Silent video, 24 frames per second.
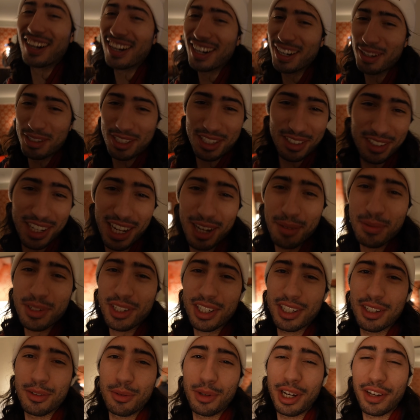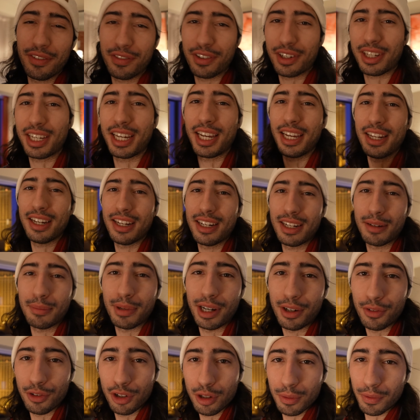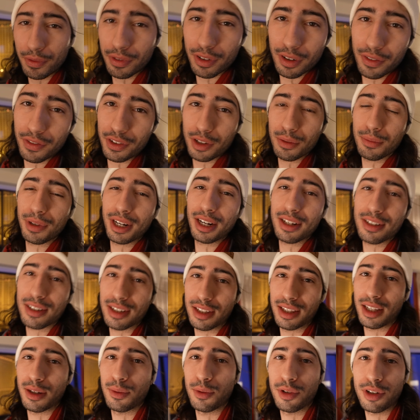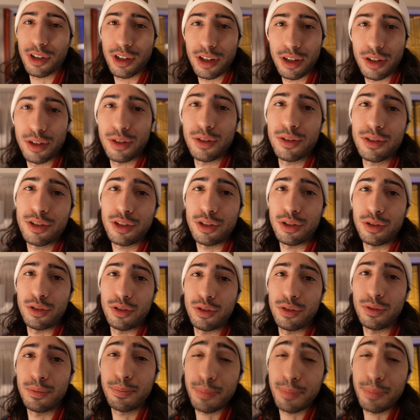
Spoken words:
All right, so now I'm just gonna wait for Keenan in my room for a few minutes and then we'll go to